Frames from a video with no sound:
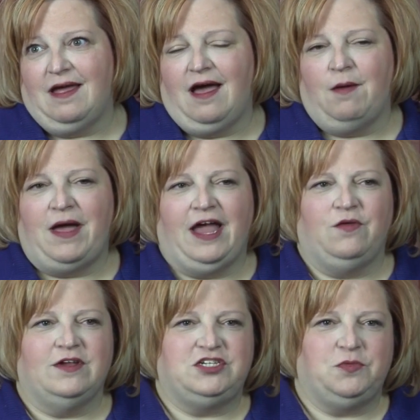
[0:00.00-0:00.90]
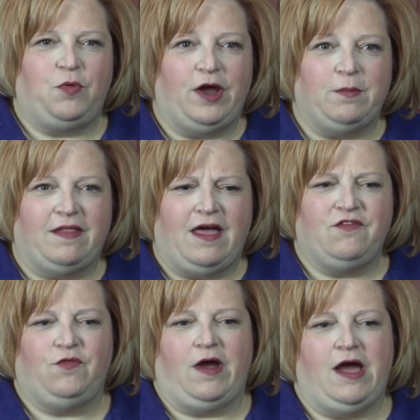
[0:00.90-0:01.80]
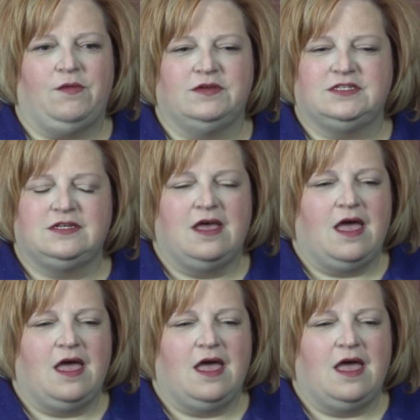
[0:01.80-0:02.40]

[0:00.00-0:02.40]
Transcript: I had reached a point in my life where I was